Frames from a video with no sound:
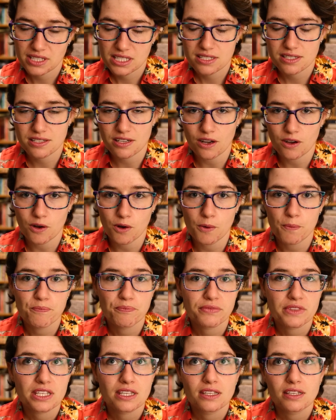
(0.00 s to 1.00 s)
So,
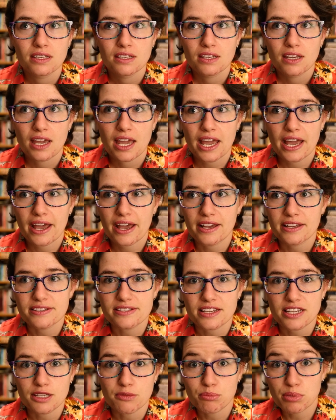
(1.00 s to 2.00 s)

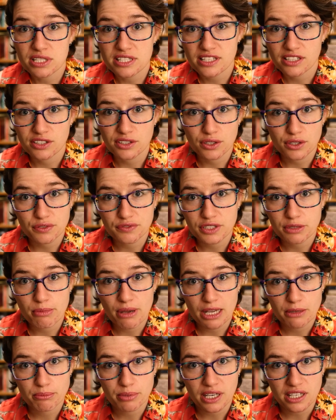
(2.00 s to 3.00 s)
as a busy
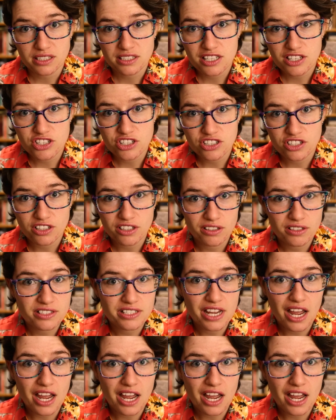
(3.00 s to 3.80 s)
neurofeedback practitioner,